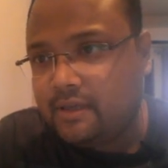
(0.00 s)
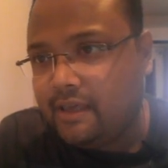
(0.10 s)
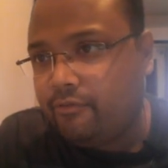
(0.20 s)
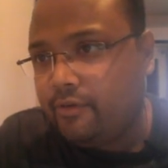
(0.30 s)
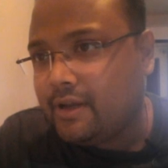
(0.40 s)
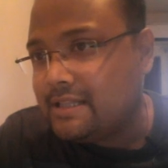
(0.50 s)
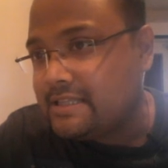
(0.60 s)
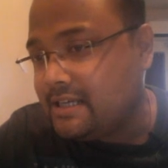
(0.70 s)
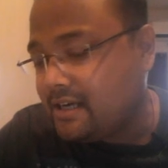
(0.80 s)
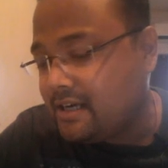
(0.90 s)
If we
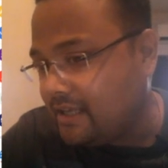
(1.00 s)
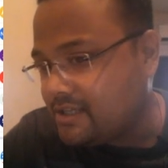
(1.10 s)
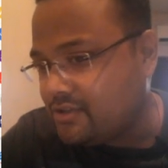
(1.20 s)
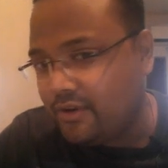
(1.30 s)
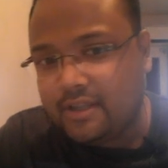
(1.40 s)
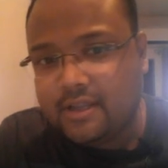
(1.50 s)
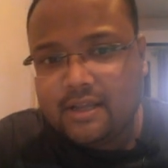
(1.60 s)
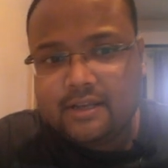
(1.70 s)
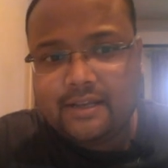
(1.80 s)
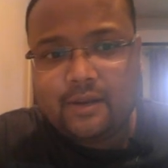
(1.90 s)
consider the history,
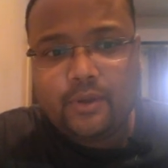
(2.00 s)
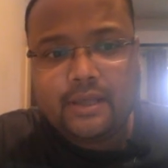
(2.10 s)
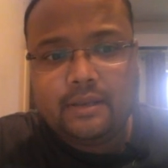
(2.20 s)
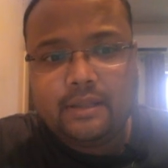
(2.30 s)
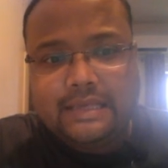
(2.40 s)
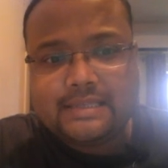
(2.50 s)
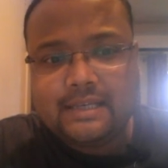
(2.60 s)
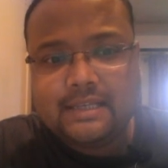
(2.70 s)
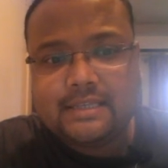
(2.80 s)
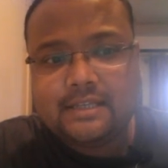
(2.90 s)
then we can
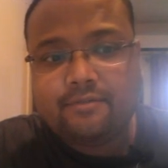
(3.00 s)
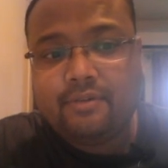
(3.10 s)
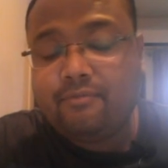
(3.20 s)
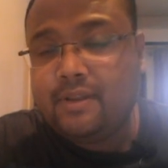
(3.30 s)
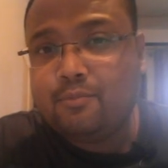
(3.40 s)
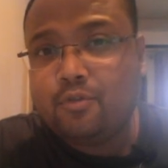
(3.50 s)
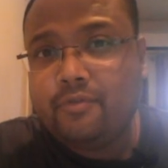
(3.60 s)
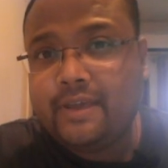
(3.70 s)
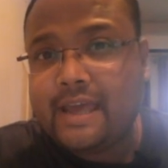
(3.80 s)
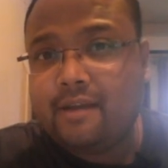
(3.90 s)
easily see the 50
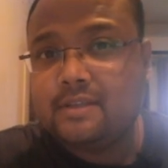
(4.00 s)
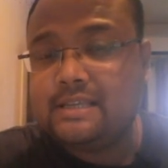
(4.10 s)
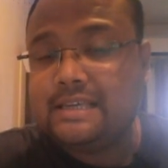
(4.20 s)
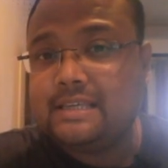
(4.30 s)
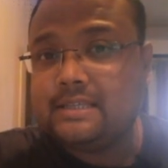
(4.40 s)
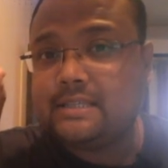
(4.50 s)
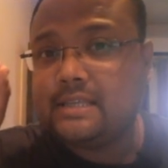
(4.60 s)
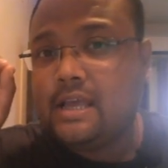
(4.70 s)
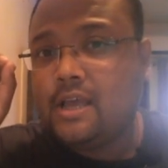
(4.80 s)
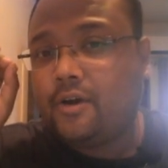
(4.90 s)
moving average
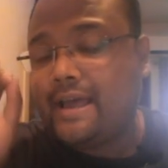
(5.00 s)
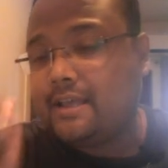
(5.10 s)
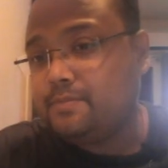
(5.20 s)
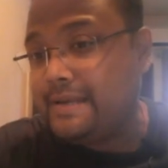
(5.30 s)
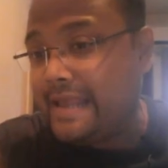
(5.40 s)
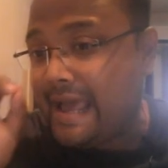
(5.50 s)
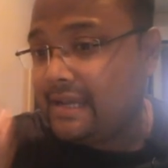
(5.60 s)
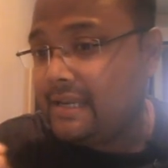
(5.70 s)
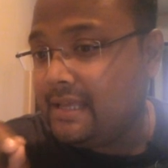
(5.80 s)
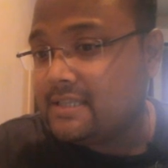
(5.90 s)
is or has been
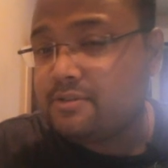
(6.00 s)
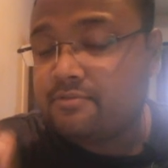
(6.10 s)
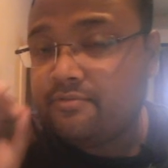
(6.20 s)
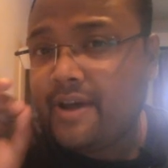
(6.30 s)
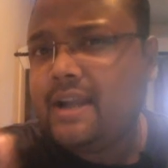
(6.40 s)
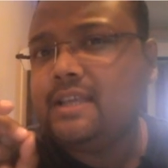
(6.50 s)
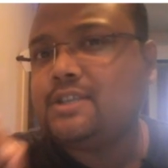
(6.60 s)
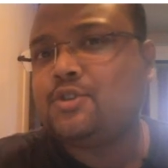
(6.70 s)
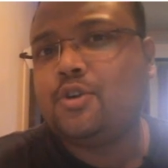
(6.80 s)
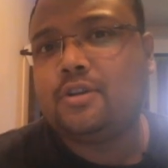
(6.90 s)
acting as a very
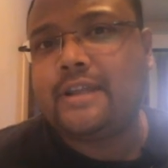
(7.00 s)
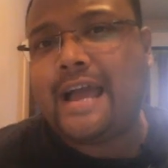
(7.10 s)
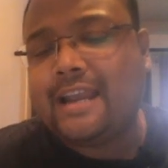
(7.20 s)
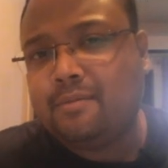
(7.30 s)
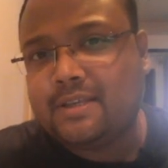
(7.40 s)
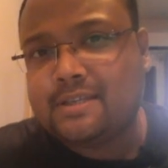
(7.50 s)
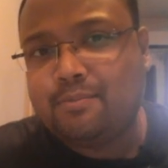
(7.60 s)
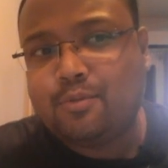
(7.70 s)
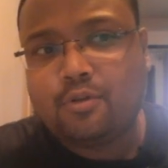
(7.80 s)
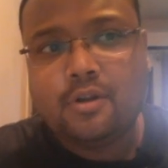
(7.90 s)
strong dynamic
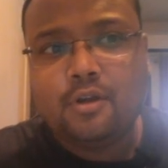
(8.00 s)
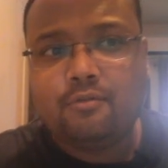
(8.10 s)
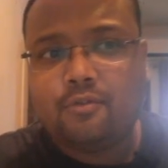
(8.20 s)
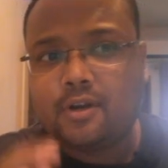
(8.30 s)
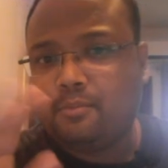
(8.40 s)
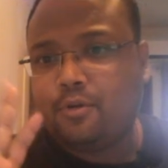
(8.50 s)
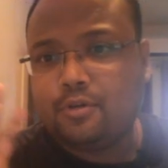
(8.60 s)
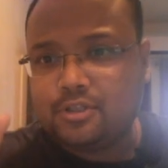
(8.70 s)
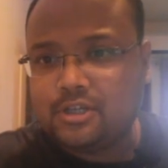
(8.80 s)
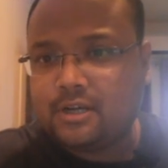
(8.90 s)
support for the
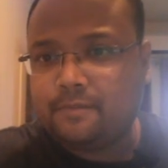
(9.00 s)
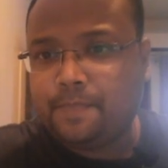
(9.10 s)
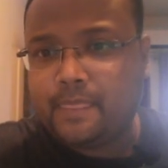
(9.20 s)
bond chart.